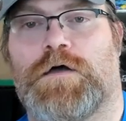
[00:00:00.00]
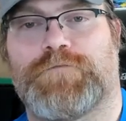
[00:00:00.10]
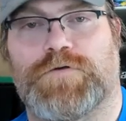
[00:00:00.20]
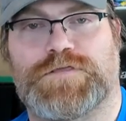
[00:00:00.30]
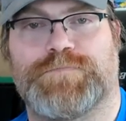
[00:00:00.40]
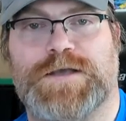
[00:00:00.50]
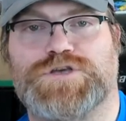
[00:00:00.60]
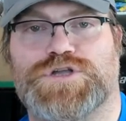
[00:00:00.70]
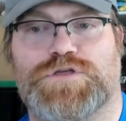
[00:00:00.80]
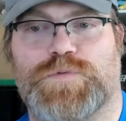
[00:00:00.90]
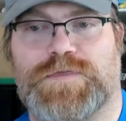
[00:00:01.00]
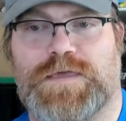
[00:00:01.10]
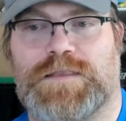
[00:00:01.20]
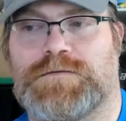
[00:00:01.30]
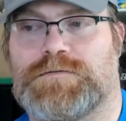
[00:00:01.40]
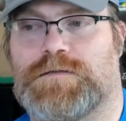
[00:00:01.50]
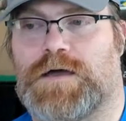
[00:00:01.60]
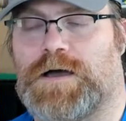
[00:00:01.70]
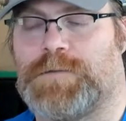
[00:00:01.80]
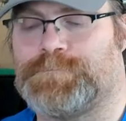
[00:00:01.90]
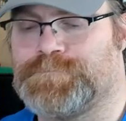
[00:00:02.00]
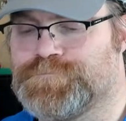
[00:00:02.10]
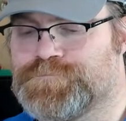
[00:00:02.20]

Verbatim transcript: for inspections within um,